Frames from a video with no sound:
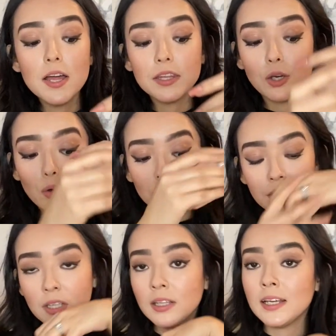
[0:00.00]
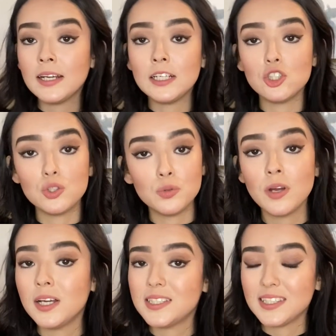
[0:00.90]
The only thing that I do
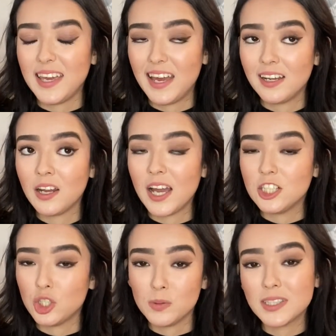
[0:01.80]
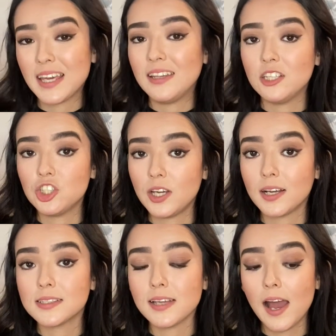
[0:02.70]
not scan, I don't scan the checks.